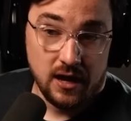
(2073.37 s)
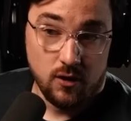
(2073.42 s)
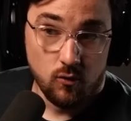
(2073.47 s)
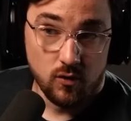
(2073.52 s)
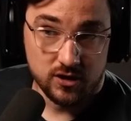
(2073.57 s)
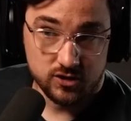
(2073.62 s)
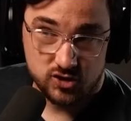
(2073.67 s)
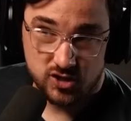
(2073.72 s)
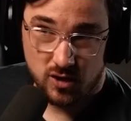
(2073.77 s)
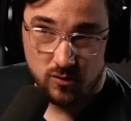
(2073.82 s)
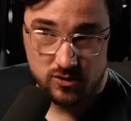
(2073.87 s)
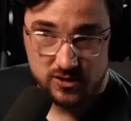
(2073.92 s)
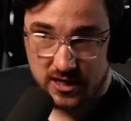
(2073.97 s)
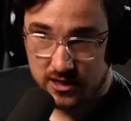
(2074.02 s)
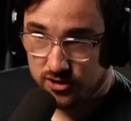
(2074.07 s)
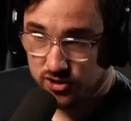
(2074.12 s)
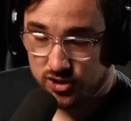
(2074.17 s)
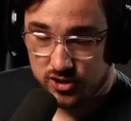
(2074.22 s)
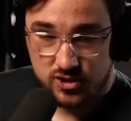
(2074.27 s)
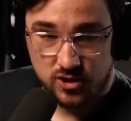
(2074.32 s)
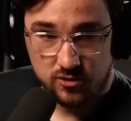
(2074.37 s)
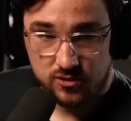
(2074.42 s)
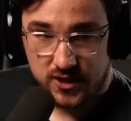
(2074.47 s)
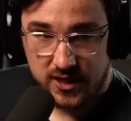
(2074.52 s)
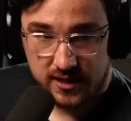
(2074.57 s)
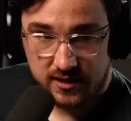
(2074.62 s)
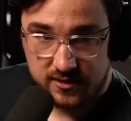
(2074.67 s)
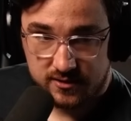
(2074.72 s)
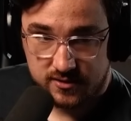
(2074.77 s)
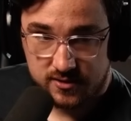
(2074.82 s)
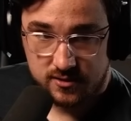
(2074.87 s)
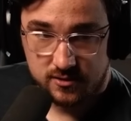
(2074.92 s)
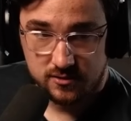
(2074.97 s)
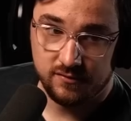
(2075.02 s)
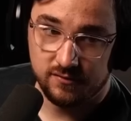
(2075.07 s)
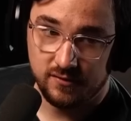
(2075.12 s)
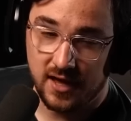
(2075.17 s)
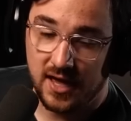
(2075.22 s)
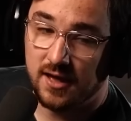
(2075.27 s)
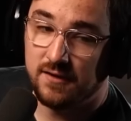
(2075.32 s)
Whereas Star Wars, I just don't think is
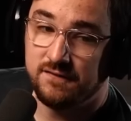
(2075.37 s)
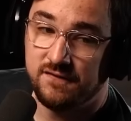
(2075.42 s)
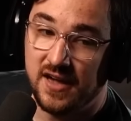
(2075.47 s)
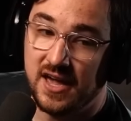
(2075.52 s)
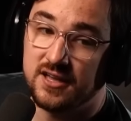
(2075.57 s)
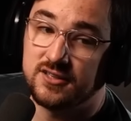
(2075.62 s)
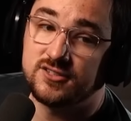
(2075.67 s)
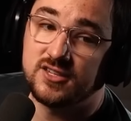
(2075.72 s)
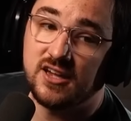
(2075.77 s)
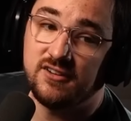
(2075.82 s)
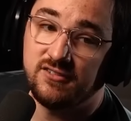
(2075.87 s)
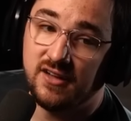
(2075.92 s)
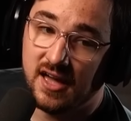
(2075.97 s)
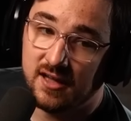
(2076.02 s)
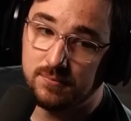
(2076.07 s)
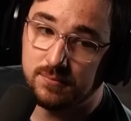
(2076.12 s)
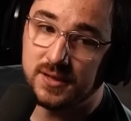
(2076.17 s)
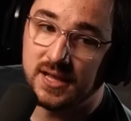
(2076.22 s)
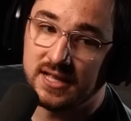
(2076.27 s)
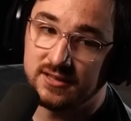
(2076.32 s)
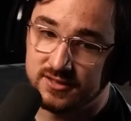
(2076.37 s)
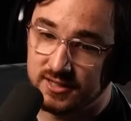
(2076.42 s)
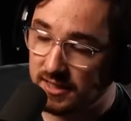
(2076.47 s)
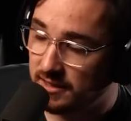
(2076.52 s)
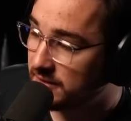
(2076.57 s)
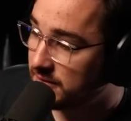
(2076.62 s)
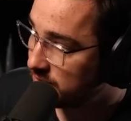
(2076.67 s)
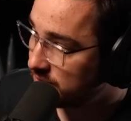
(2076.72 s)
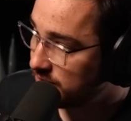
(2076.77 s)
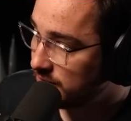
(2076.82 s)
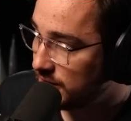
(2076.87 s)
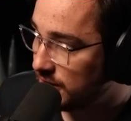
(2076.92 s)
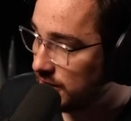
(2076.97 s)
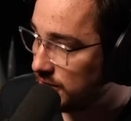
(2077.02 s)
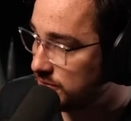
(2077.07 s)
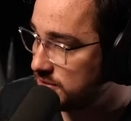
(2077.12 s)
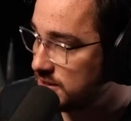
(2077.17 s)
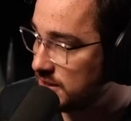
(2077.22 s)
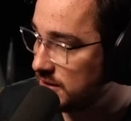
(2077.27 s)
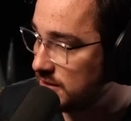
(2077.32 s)
fans have had plenty, you
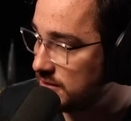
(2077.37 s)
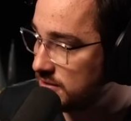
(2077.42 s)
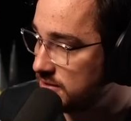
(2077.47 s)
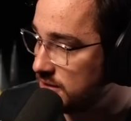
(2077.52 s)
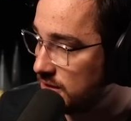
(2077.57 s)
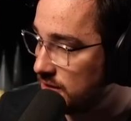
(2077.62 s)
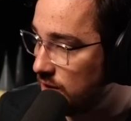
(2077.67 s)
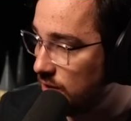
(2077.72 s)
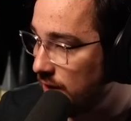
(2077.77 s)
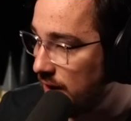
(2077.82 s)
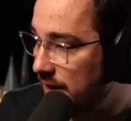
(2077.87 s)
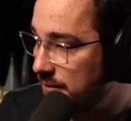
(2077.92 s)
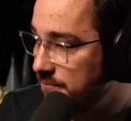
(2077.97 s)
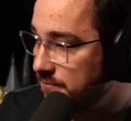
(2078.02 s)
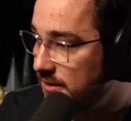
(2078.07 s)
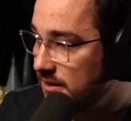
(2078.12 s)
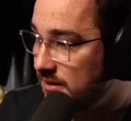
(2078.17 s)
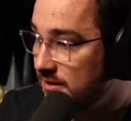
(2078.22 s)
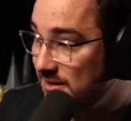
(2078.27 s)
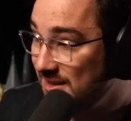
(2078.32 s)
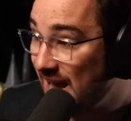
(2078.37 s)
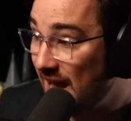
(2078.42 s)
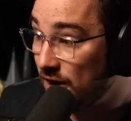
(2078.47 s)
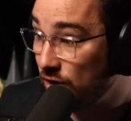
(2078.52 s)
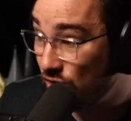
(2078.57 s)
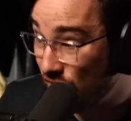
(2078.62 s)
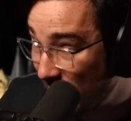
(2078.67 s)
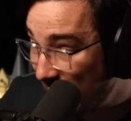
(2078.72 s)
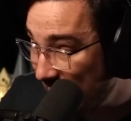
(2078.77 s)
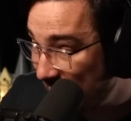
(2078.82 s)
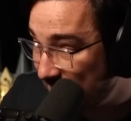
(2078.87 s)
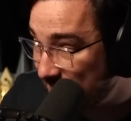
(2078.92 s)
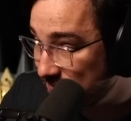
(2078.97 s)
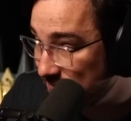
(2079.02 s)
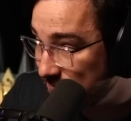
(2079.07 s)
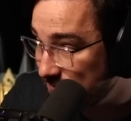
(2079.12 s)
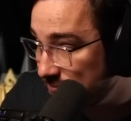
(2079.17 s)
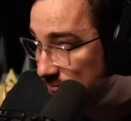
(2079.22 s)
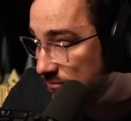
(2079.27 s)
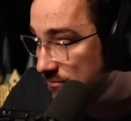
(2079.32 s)
know, to go at. Not great,
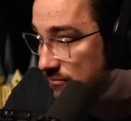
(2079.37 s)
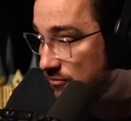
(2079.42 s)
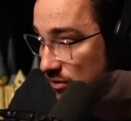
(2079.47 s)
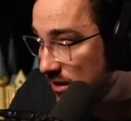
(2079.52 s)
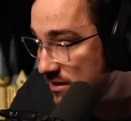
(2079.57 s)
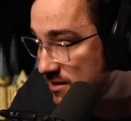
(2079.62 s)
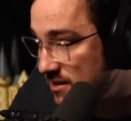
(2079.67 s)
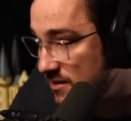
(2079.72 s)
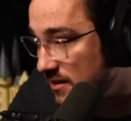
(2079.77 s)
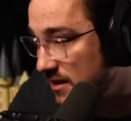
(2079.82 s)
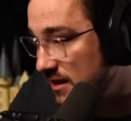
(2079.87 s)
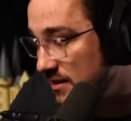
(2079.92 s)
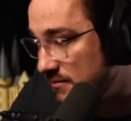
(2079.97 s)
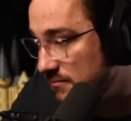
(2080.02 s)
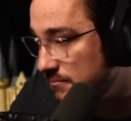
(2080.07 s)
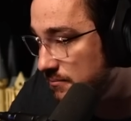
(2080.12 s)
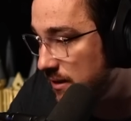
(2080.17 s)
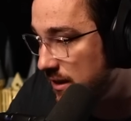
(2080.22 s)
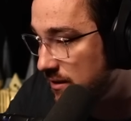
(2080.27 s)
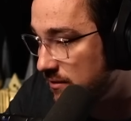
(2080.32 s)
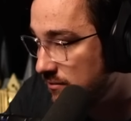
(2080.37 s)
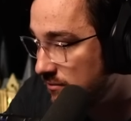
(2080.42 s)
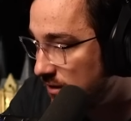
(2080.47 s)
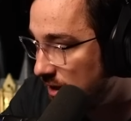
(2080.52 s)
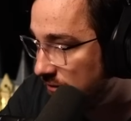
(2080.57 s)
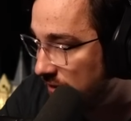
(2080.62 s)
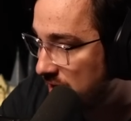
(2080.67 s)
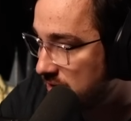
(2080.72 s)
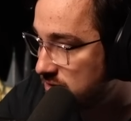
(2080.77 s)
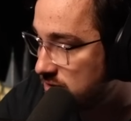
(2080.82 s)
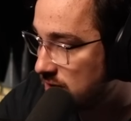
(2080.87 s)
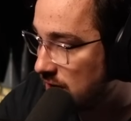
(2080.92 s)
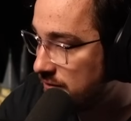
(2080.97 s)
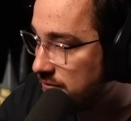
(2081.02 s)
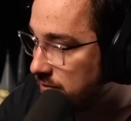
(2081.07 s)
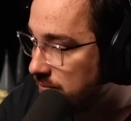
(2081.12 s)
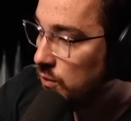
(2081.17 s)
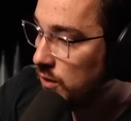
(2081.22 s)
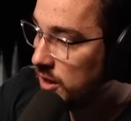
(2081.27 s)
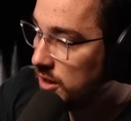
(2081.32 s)
recently, but they've had
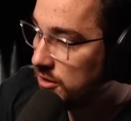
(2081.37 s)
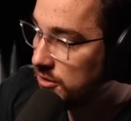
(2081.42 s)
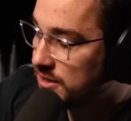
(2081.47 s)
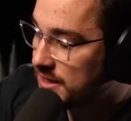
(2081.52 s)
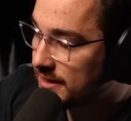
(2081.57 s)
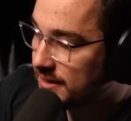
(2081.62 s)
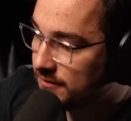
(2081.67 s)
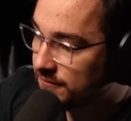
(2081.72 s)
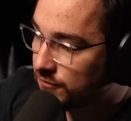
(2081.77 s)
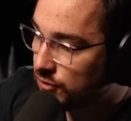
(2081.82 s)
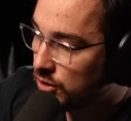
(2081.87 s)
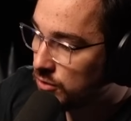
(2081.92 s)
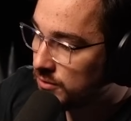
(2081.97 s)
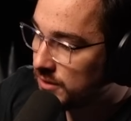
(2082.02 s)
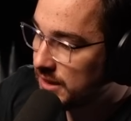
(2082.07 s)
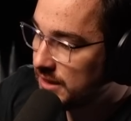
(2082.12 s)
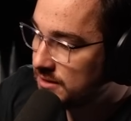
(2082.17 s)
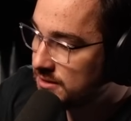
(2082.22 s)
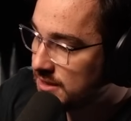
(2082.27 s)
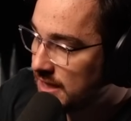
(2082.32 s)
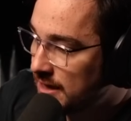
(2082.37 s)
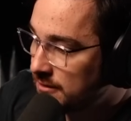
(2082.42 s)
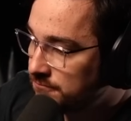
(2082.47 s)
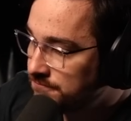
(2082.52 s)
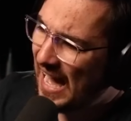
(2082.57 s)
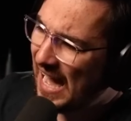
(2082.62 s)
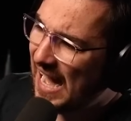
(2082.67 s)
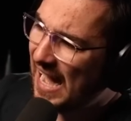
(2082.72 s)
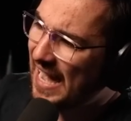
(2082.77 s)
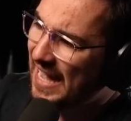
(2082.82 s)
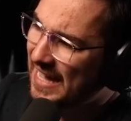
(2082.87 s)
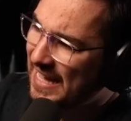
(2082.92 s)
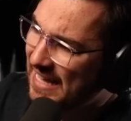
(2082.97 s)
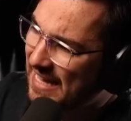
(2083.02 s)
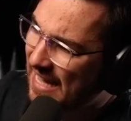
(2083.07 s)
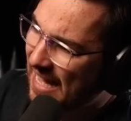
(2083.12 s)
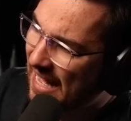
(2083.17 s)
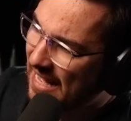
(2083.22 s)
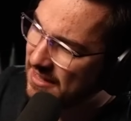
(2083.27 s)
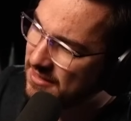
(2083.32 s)
stuff. What are you thinking for a release date?
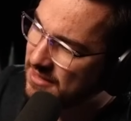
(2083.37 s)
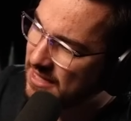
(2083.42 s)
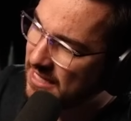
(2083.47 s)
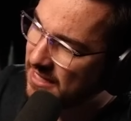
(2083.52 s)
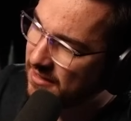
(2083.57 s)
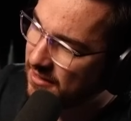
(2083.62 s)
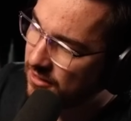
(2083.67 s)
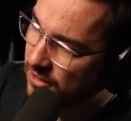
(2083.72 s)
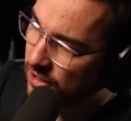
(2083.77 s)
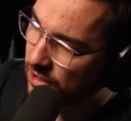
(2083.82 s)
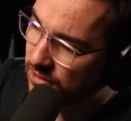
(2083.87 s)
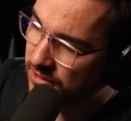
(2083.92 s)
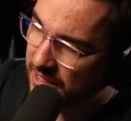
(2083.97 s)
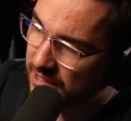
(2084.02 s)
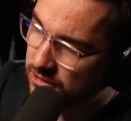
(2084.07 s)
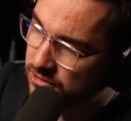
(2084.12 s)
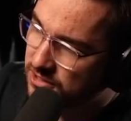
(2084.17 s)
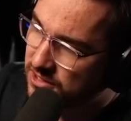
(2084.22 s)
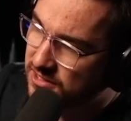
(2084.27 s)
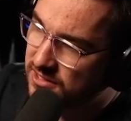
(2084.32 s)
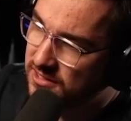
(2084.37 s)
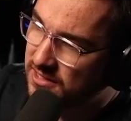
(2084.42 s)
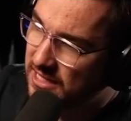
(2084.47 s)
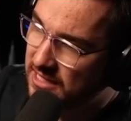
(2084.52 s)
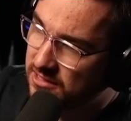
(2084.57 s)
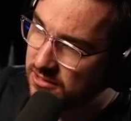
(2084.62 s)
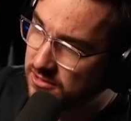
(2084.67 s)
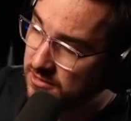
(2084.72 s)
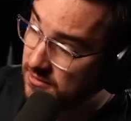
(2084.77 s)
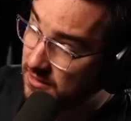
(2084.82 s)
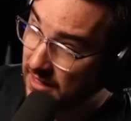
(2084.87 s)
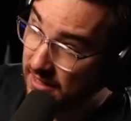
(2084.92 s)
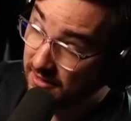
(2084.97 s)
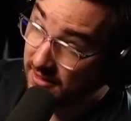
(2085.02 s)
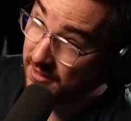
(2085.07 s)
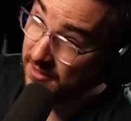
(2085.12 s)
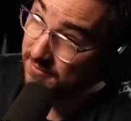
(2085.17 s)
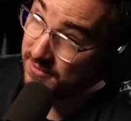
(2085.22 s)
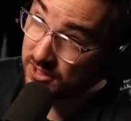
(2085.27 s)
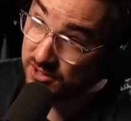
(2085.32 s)
I think, you know, they're
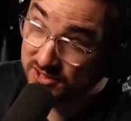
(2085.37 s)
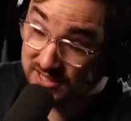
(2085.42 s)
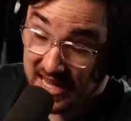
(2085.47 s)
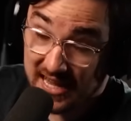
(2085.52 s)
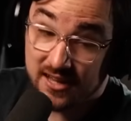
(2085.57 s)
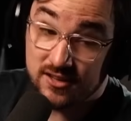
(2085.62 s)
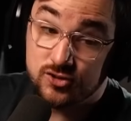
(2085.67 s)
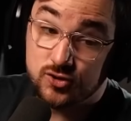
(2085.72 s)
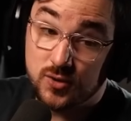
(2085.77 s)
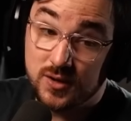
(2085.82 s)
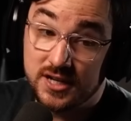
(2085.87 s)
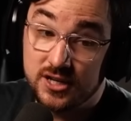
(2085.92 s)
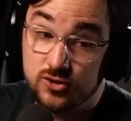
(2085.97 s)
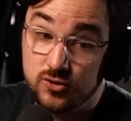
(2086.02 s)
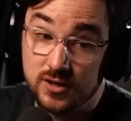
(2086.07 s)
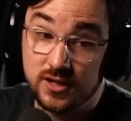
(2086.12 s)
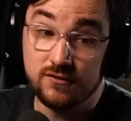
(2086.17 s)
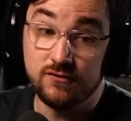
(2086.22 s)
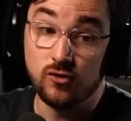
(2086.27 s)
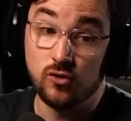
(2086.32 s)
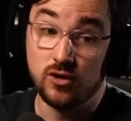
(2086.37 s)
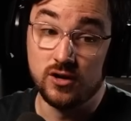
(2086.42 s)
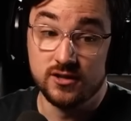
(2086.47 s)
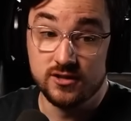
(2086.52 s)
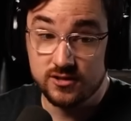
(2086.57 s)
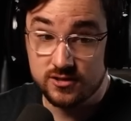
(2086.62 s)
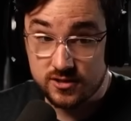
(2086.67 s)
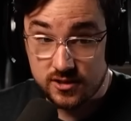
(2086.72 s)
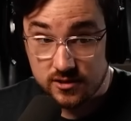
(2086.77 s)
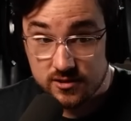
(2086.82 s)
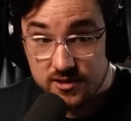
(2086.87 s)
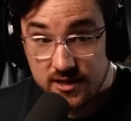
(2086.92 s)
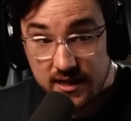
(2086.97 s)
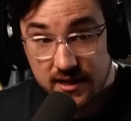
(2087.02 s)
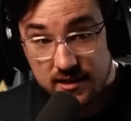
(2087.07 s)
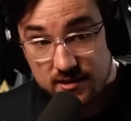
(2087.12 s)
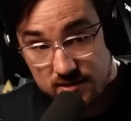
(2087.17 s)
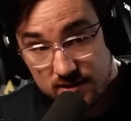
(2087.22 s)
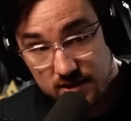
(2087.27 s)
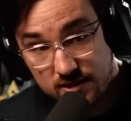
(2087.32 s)
saying 2024. They're still
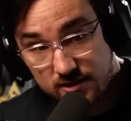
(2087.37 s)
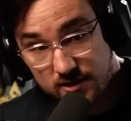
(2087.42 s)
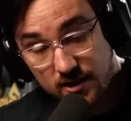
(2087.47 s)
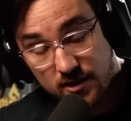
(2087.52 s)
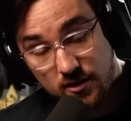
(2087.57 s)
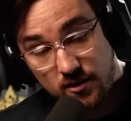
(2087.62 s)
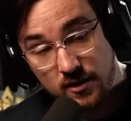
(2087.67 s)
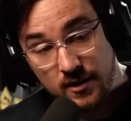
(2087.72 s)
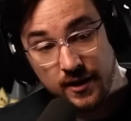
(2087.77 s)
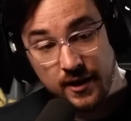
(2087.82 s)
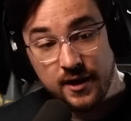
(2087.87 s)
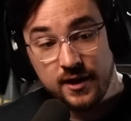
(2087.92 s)
saying it's this year.